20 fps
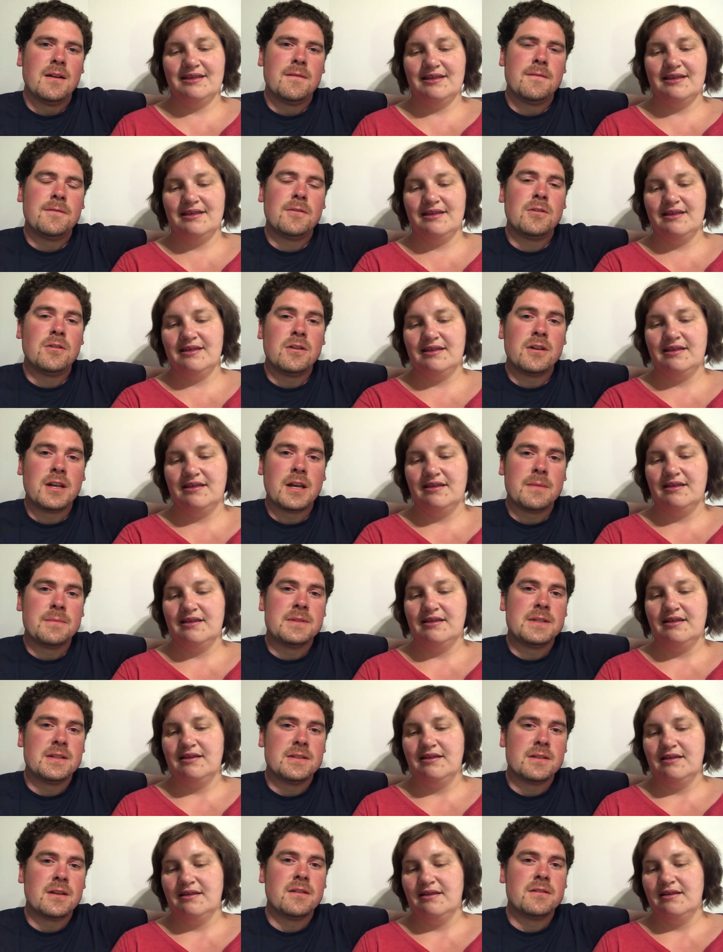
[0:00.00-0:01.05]
Speaker 1: Full
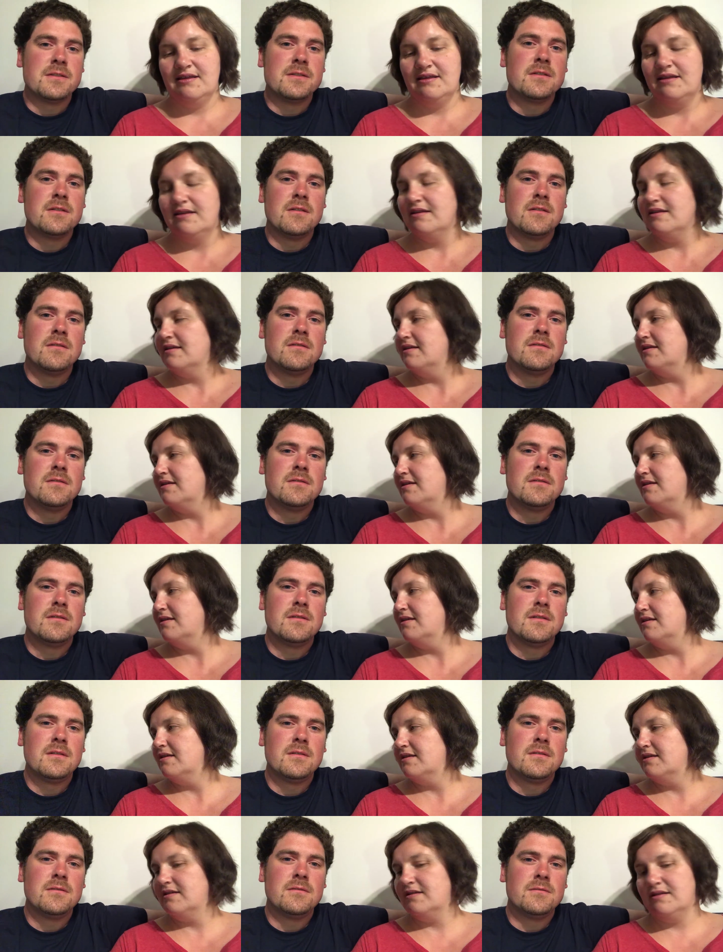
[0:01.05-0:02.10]
hookups is also
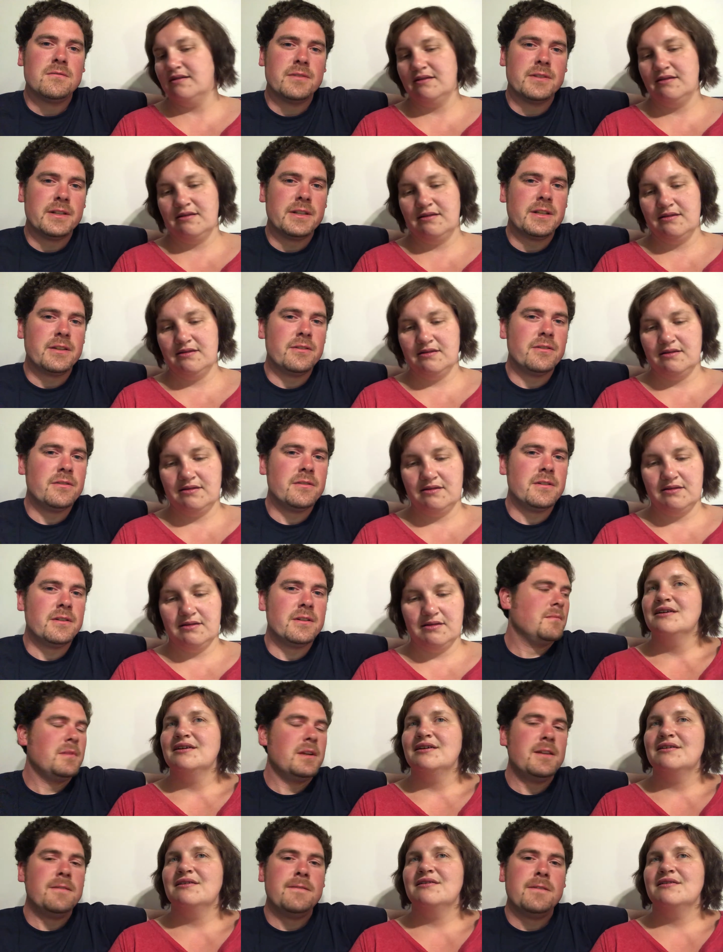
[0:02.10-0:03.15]
really
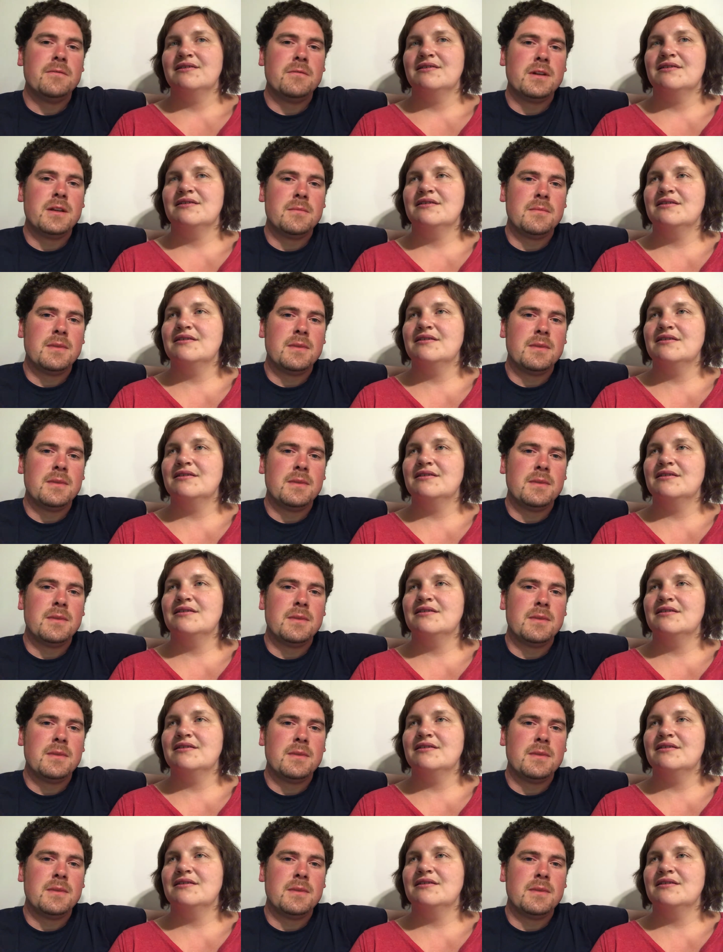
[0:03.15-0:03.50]
good, but if you want